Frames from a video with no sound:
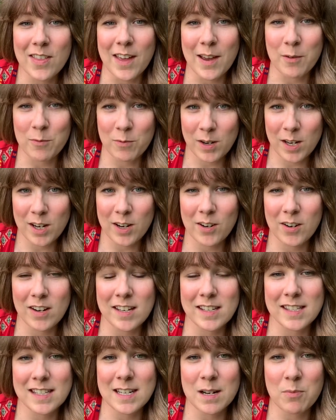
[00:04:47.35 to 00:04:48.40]
that reader
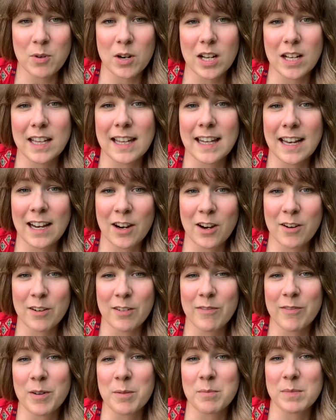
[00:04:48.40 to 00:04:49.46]
is Deborah
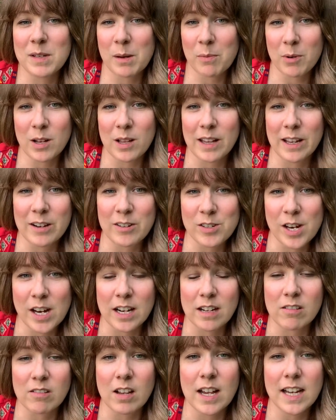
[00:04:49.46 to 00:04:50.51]
Claire from Deborah Claire
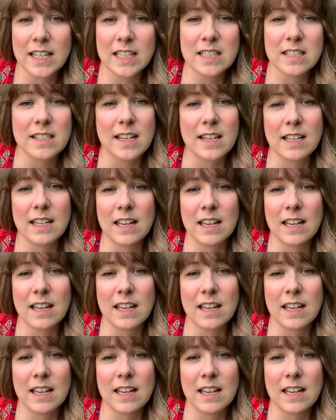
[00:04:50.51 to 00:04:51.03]
Channel Guidance.